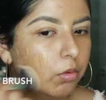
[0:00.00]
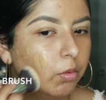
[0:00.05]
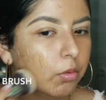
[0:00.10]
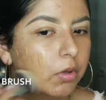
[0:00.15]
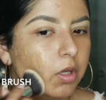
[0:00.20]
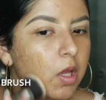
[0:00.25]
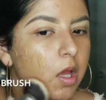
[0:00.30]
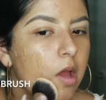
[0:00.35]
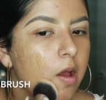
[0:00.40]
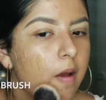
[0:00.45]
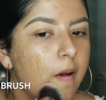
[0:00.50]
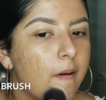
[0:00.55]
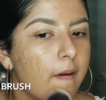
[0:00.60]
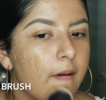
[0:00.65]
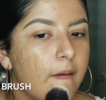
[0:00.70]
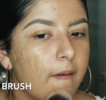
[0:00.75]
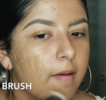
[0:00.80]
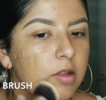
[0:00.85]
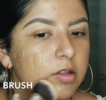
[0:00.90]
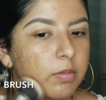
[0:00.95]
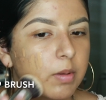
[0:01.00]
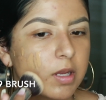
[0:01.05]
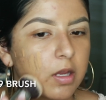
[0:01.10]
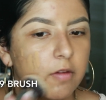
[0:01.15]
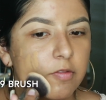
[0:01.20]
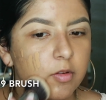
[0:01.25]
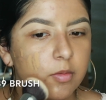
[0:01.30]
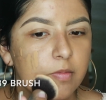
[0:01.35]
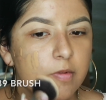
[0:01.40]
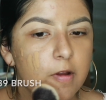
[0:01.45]
Oh yeah, this might
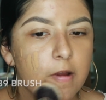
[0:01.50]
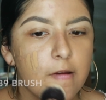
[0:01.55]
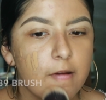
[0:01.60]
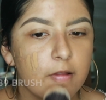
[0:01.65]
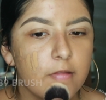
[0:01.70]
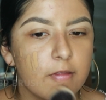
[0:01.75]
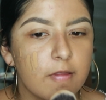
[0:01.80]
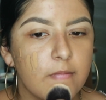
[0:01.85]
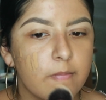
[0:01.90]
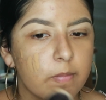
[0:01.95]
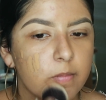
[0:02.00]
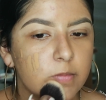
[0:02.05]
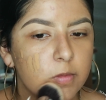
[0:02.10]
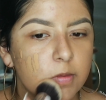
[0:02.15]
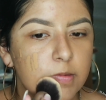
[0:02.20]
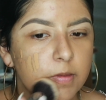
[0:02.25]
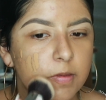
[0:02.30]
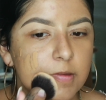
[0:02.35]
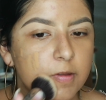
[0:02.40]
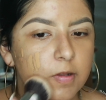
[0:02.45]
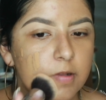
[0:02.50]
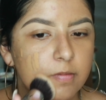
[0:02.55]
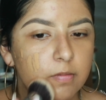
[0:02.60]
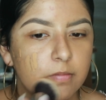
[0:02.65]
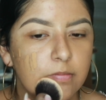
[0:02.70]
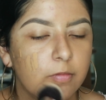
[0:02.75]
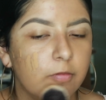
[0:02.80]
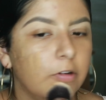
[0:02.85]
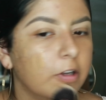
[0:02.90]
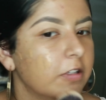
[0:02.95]
cover the
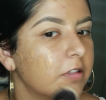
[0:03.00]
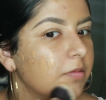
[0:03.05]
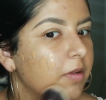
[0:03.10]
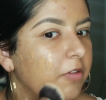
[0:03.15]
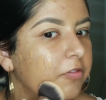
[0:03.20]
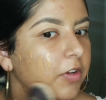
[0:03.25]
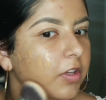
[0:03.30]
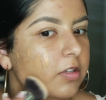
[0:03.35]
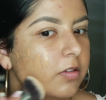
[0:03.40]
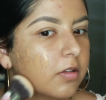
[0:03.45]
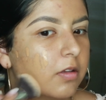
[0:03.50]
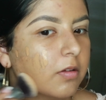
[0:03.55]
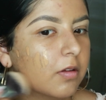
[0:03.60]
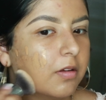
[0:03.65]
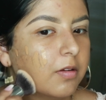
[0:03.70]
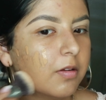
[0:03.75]
rest of my face.